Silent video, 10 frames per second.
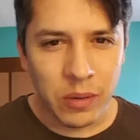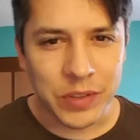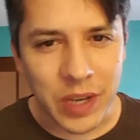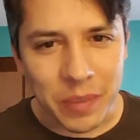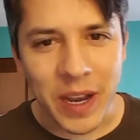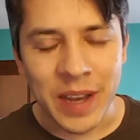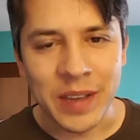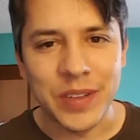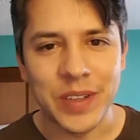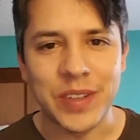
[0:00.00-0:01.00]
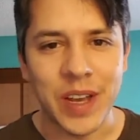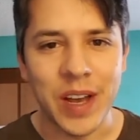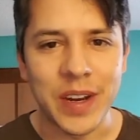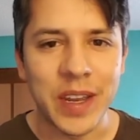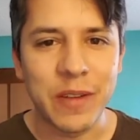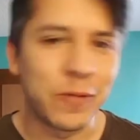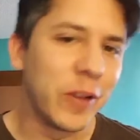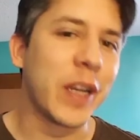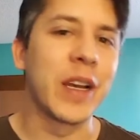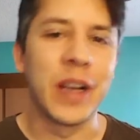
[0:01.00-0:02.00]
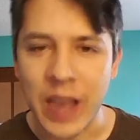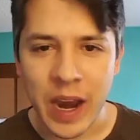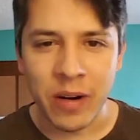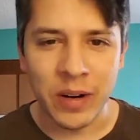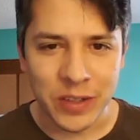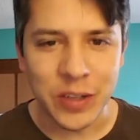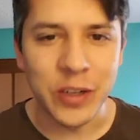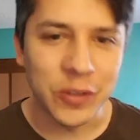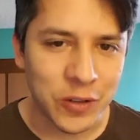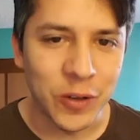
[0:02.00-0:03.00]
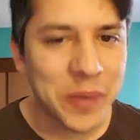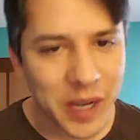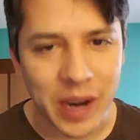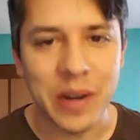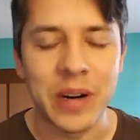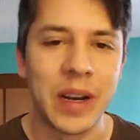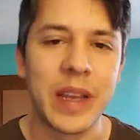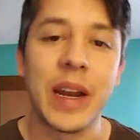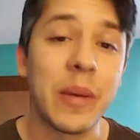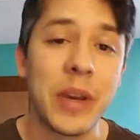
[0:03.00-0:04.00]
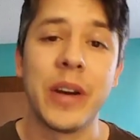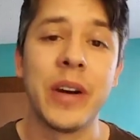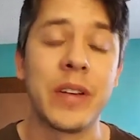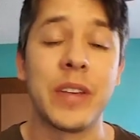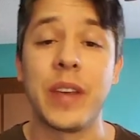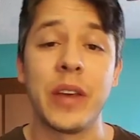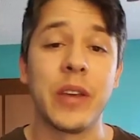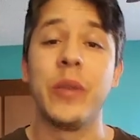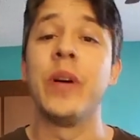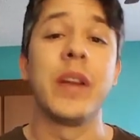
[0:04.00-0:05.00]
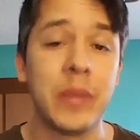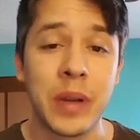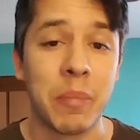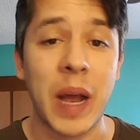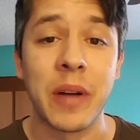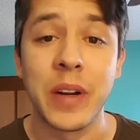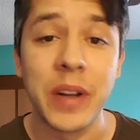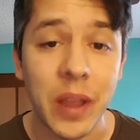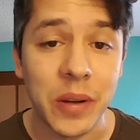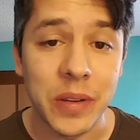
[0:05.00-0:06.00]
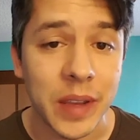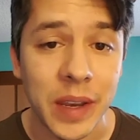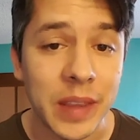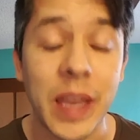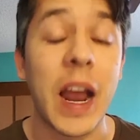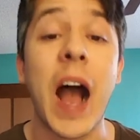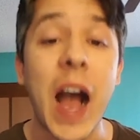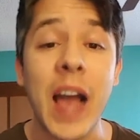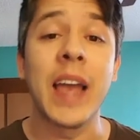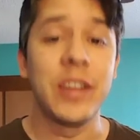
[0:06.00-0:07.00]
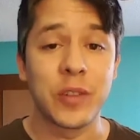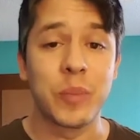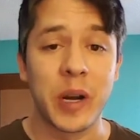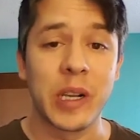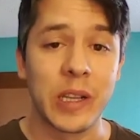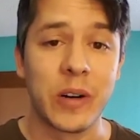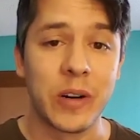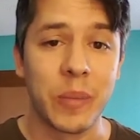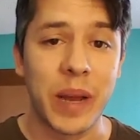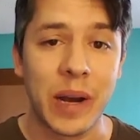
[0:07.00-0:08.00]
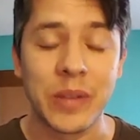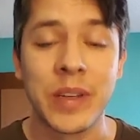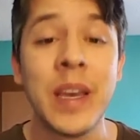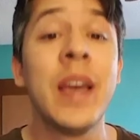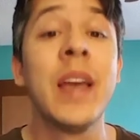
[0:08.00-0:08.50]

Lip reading: What's up, guys? It's Nick Flick, Hera into your soup, Gera, and I'm here to tell you about another thing that I just barely learned about.